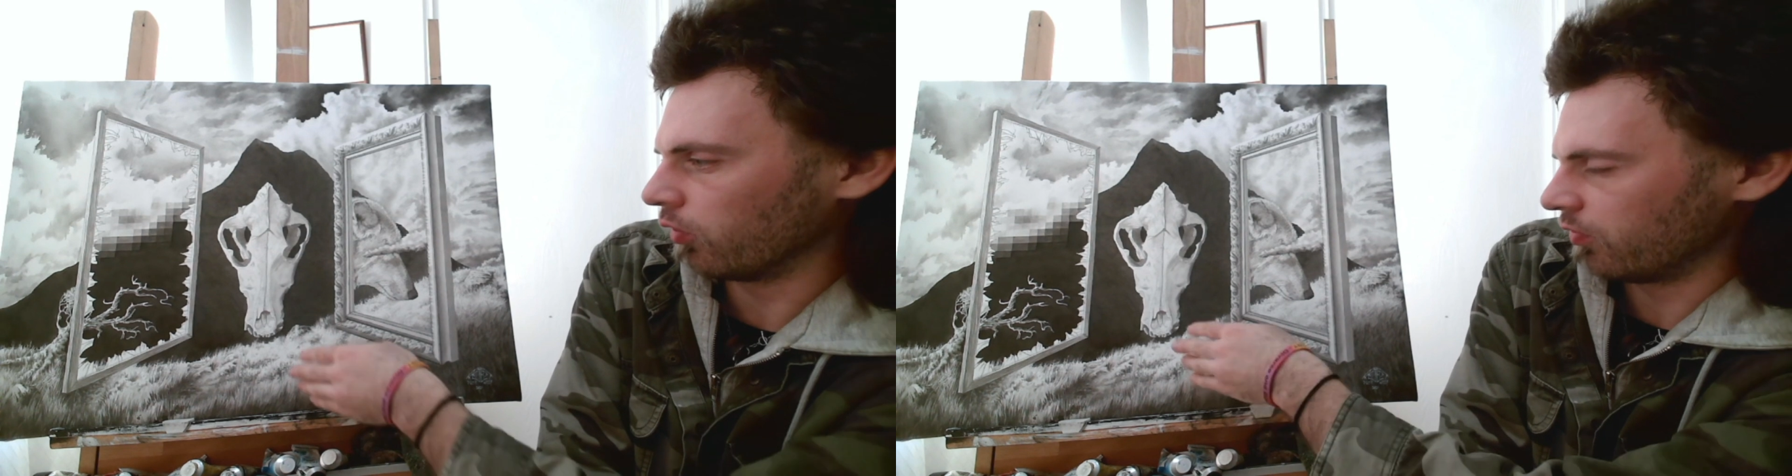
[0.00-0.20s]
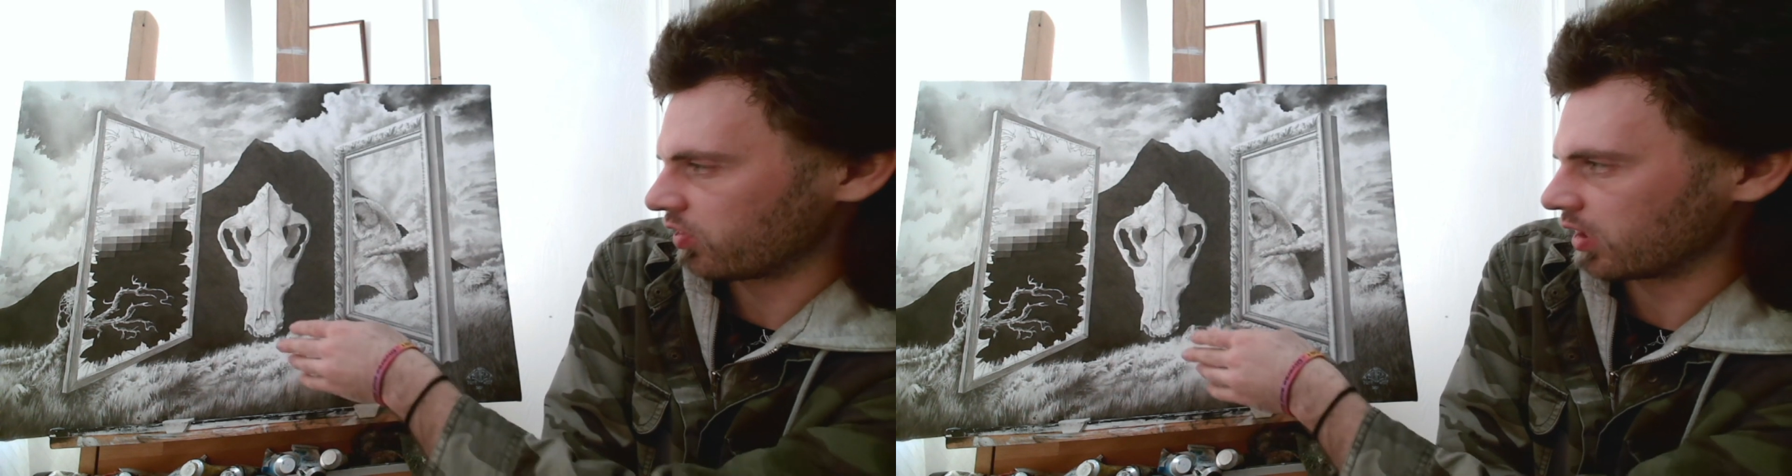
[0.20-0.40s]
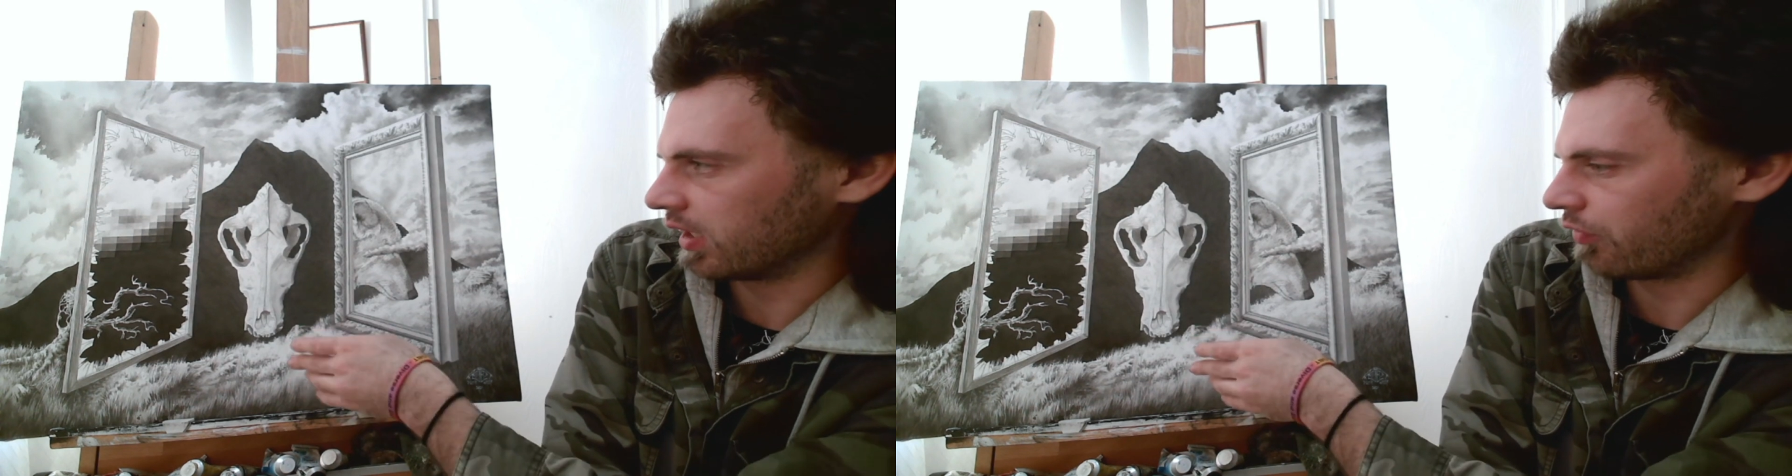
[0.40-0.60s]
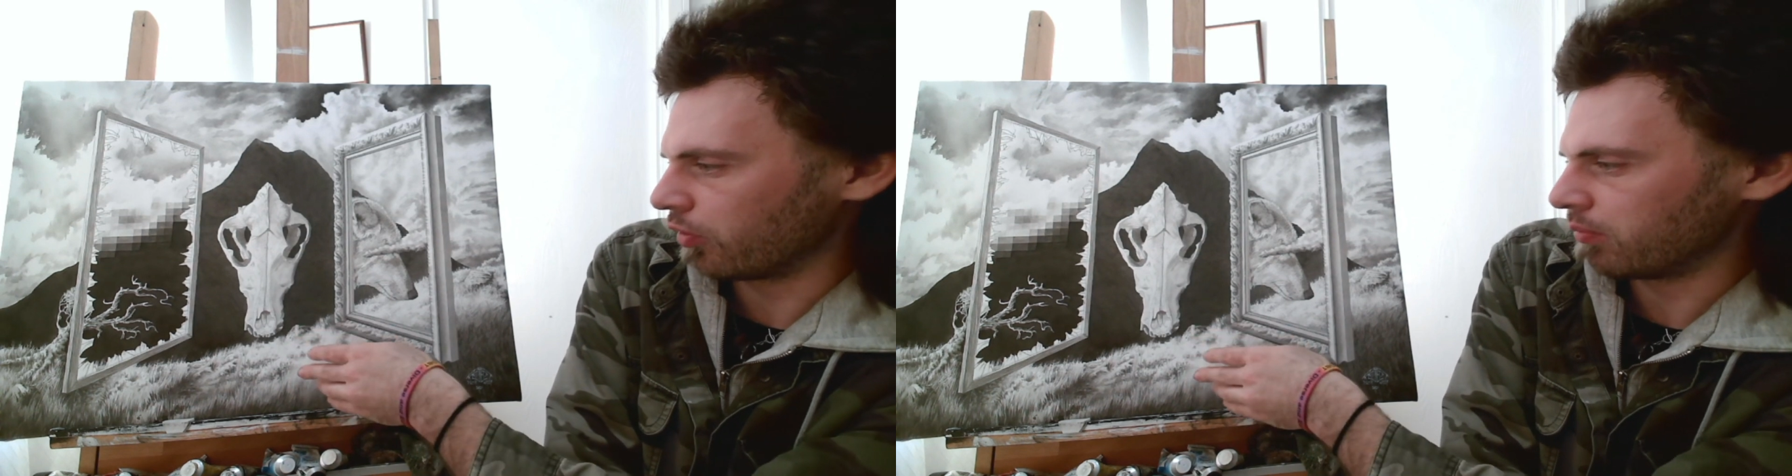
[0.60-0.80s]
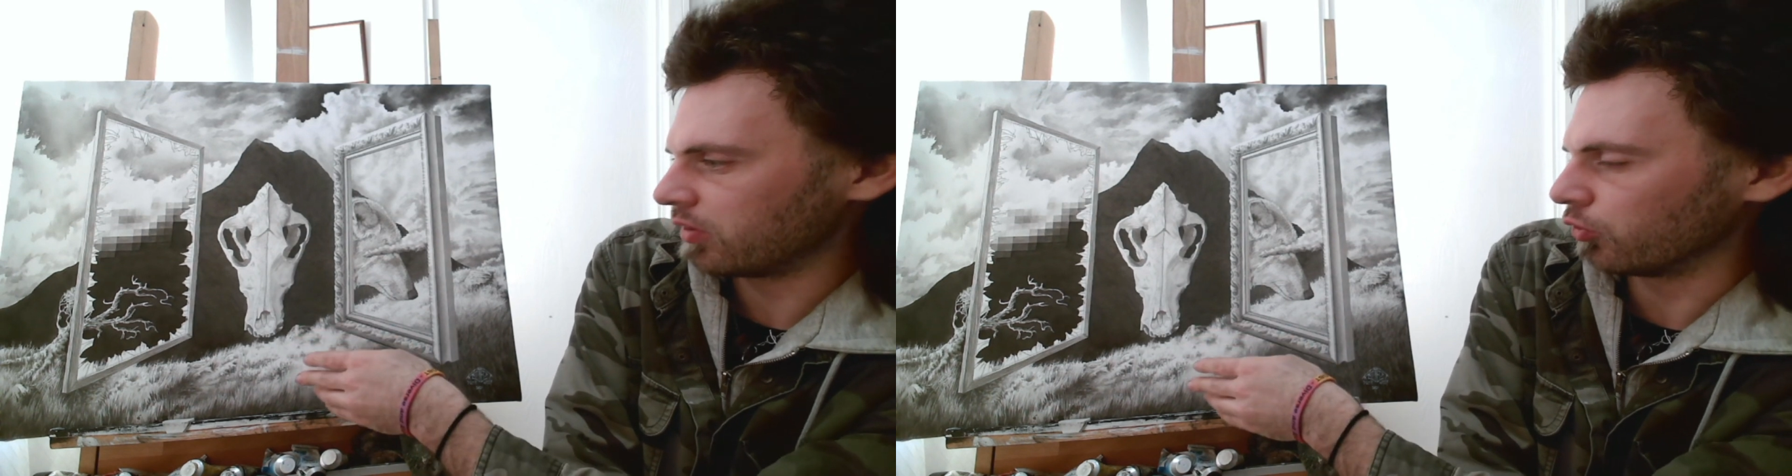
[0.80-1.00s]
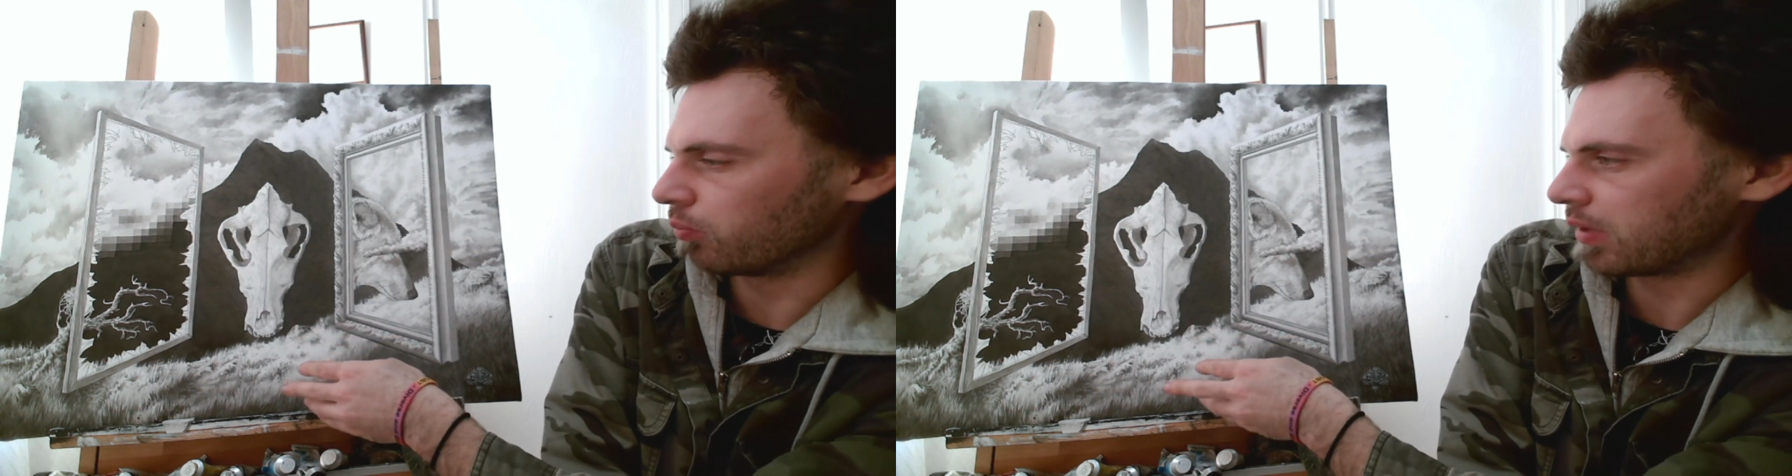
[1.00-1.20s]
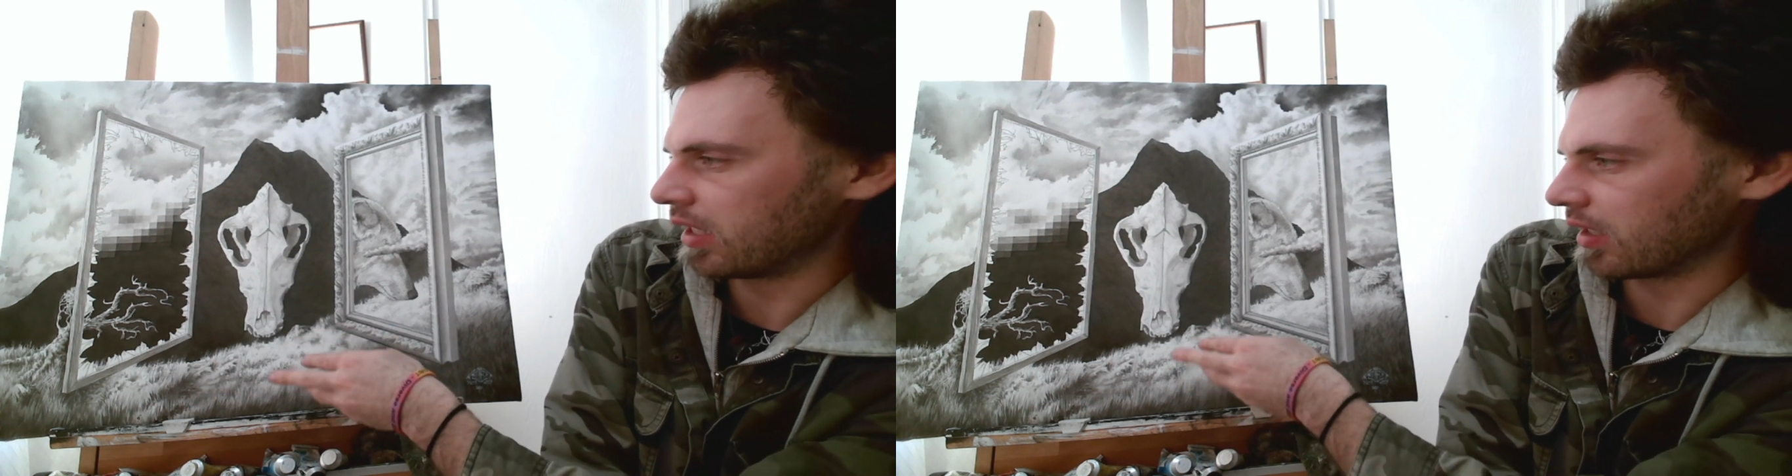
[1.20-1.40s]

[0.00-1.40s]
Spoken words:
skull in the middle being